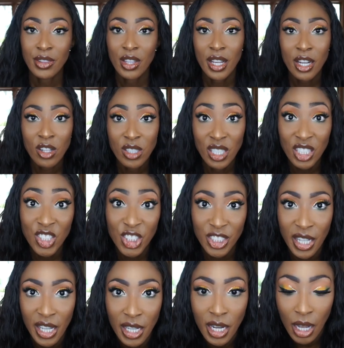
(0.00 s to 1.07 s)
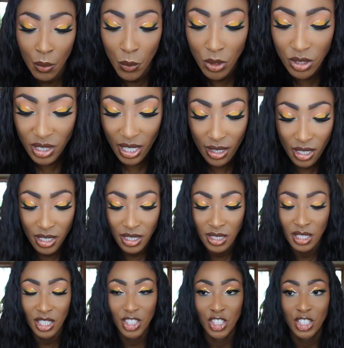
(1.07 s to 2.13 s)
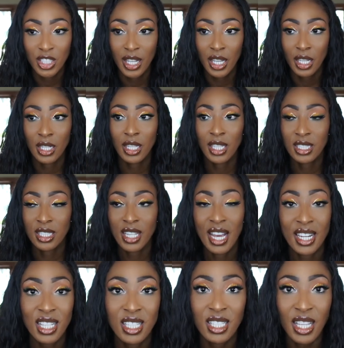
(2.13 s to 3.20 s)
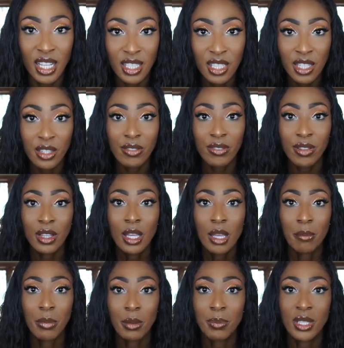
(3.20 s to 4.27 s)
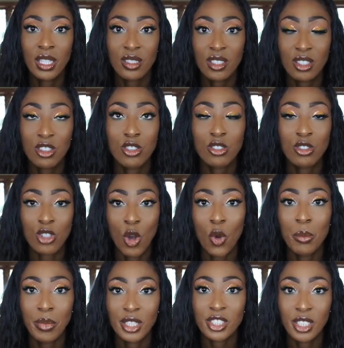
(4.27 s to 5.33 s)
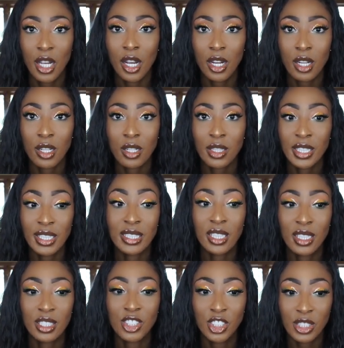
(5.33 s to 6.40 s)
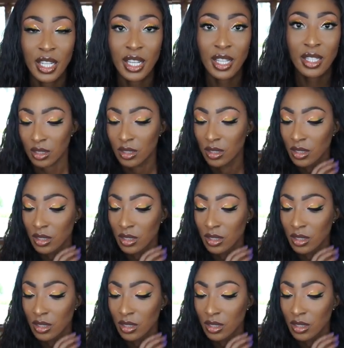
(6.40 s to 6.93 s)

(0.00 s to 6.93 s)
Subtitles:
The hair does shed. I will say that it does shed. It's not excessive, but because it's so much hair, it does shed.